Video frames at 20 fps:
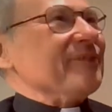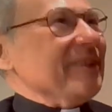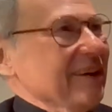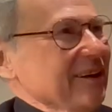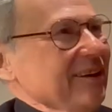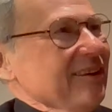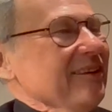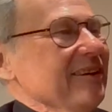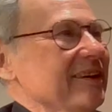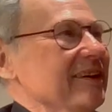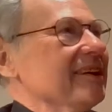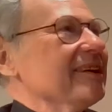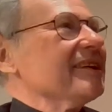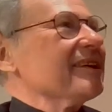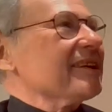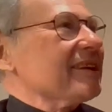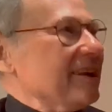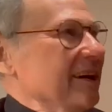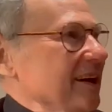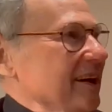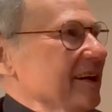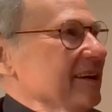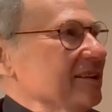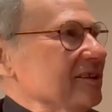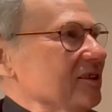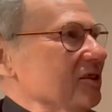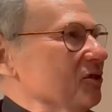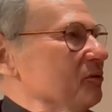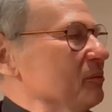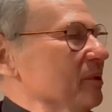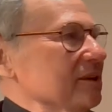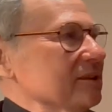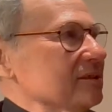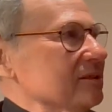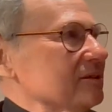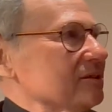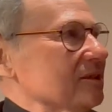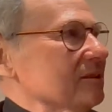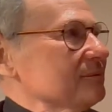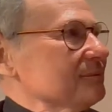Well, kind of, but
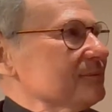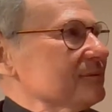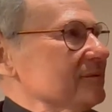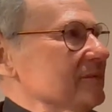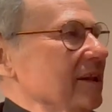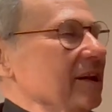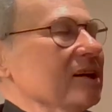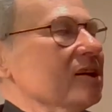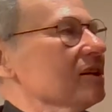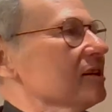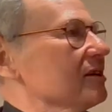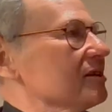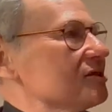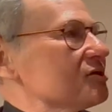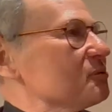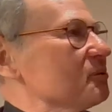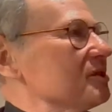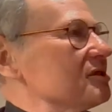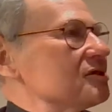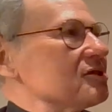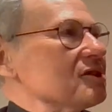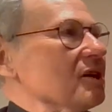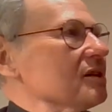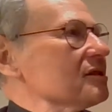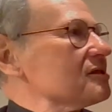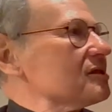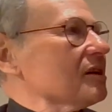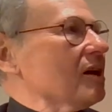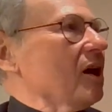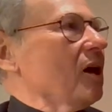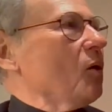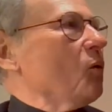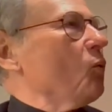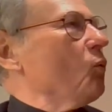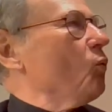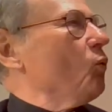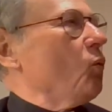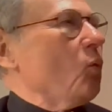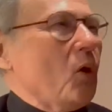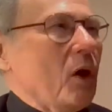Nicholas was just a
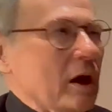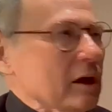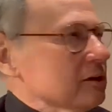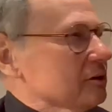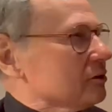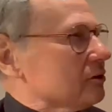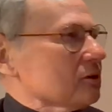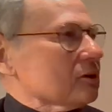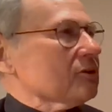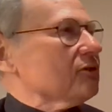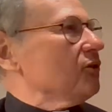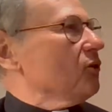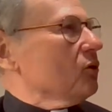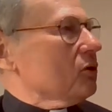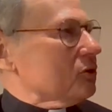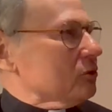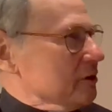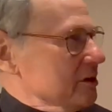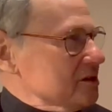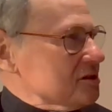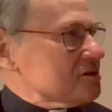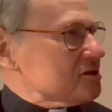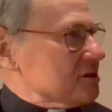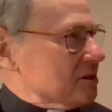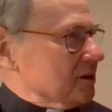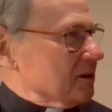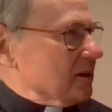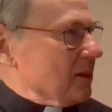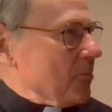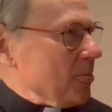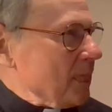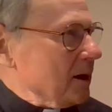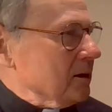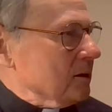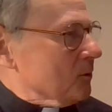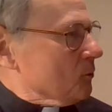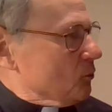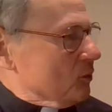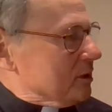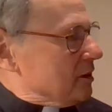wonderful Christian.
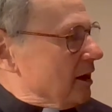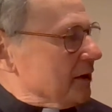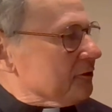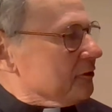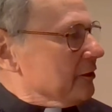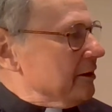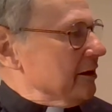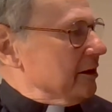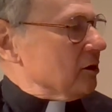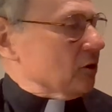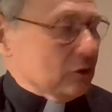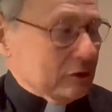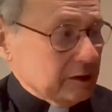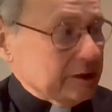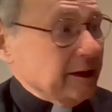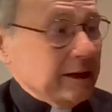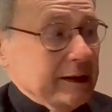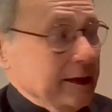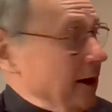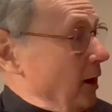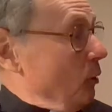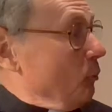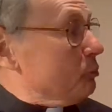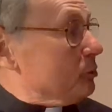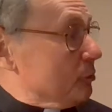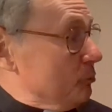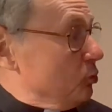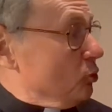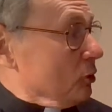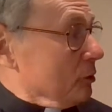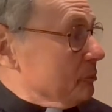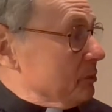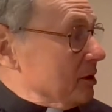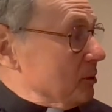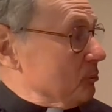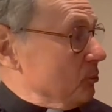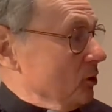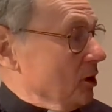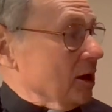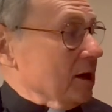Whenever he could, he helped poor
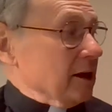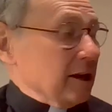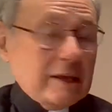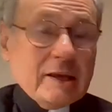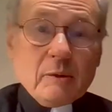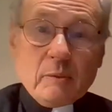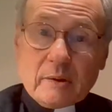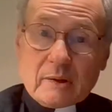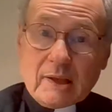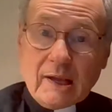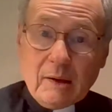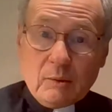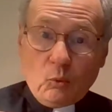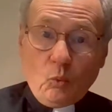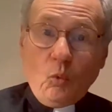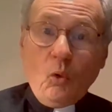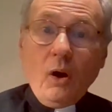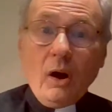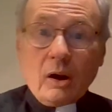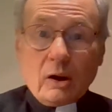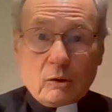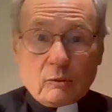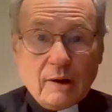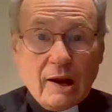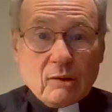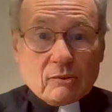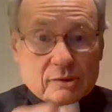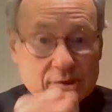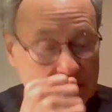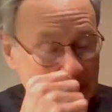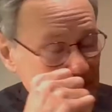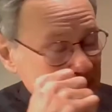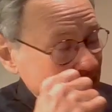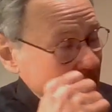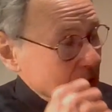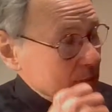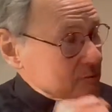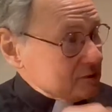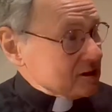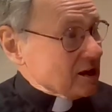people. He would kind of walk around
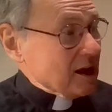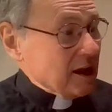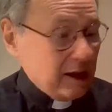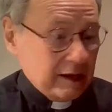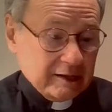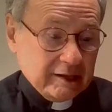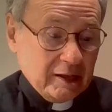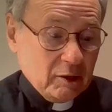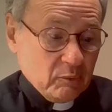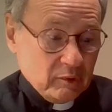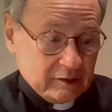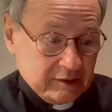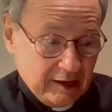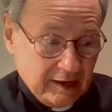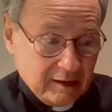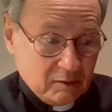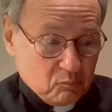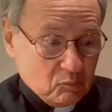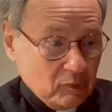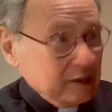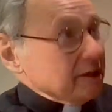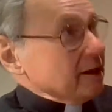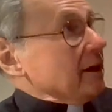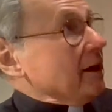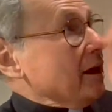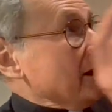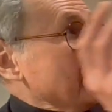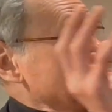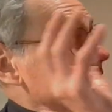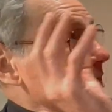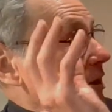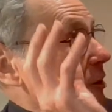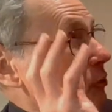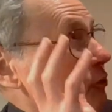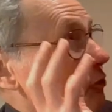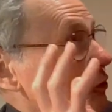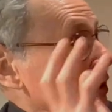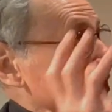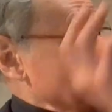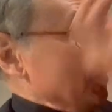sometimes, and he would take money, and he would
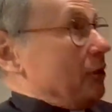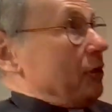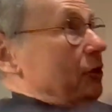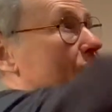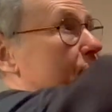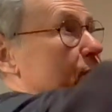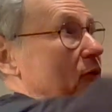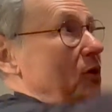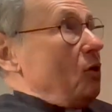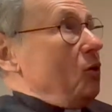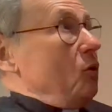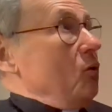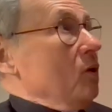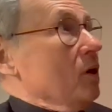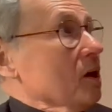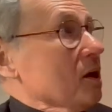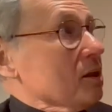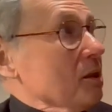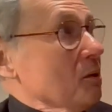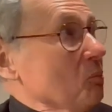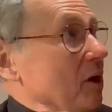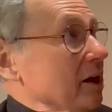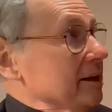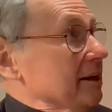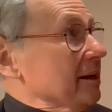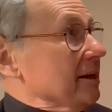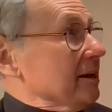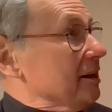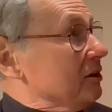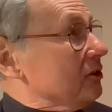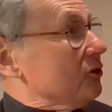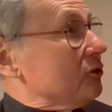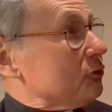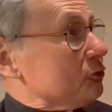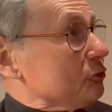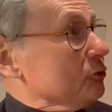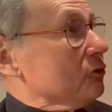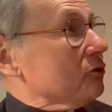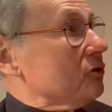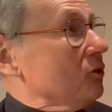try to throw the money in
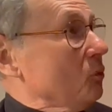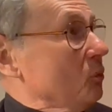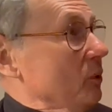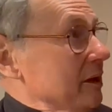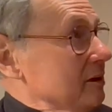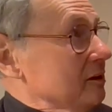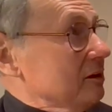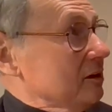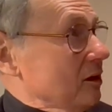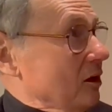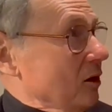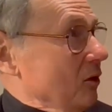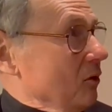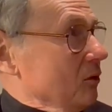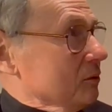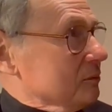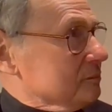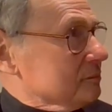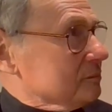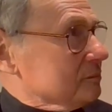through the window.